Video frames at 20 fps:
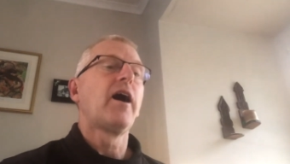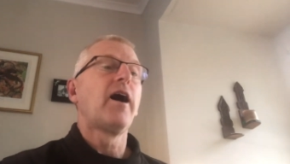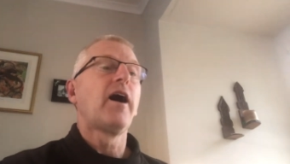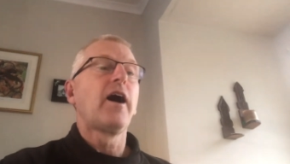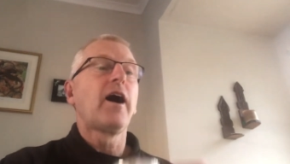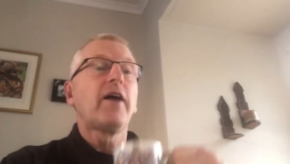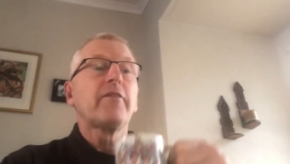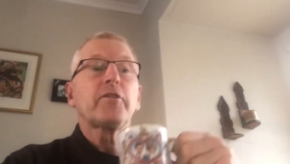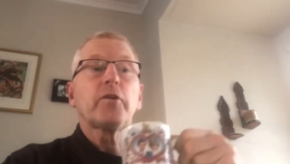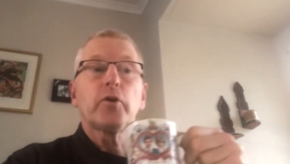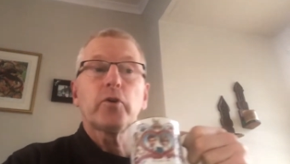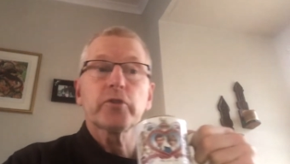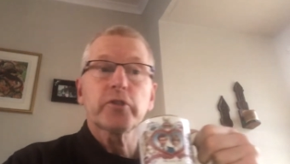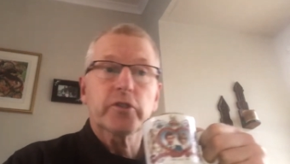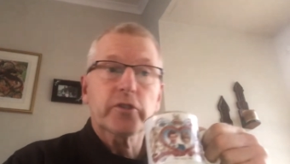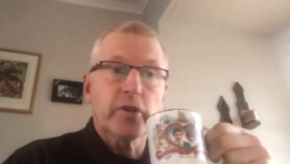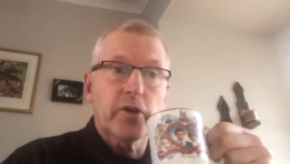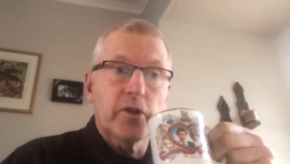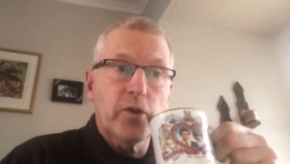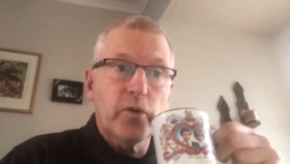Of course,
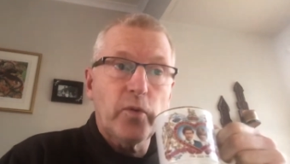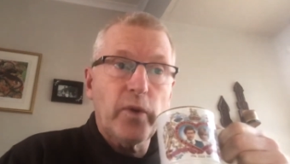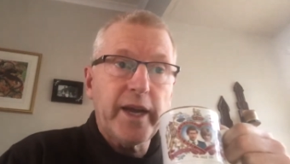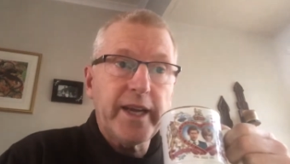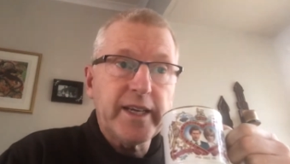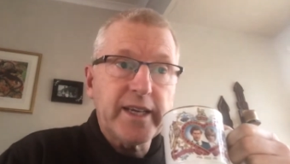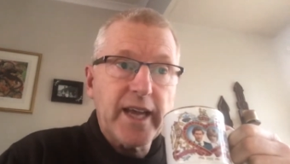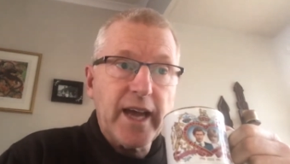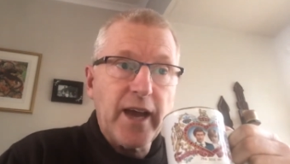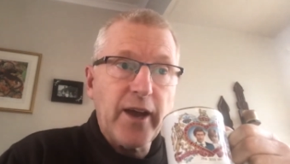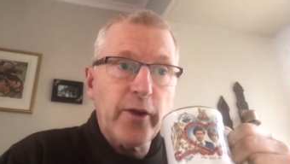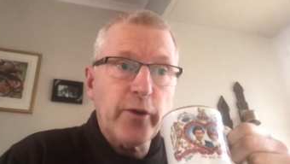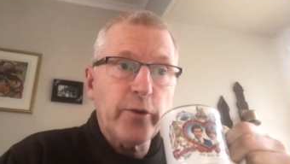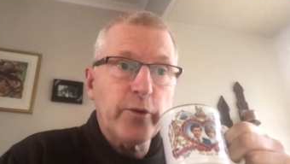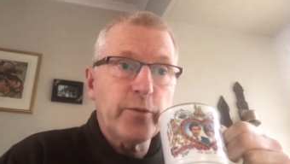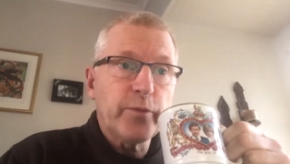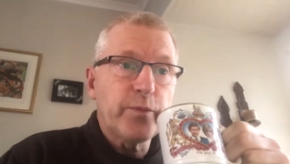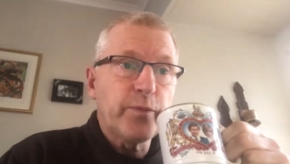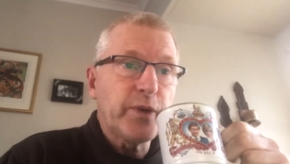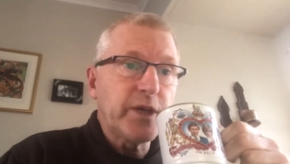right now
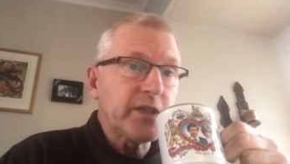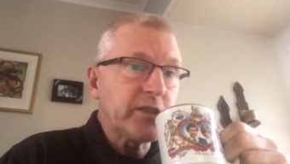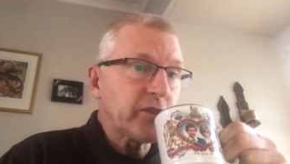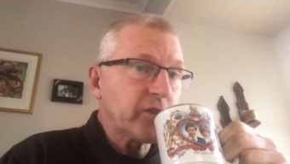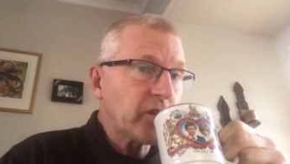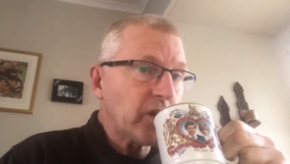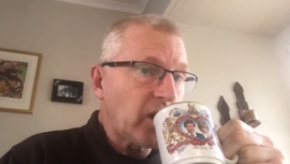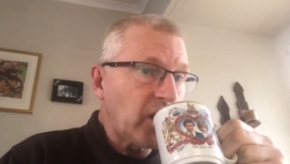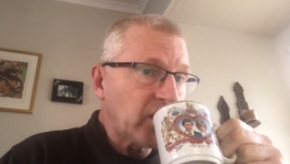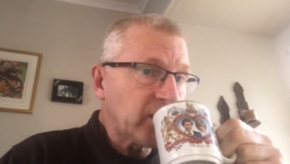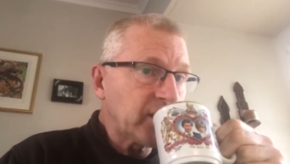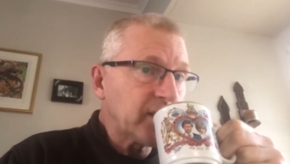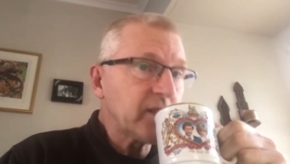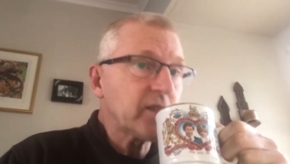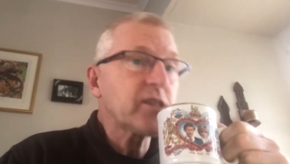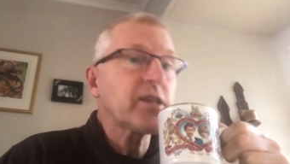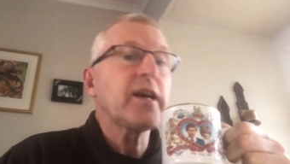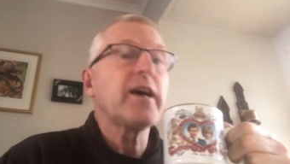Britain's gardeners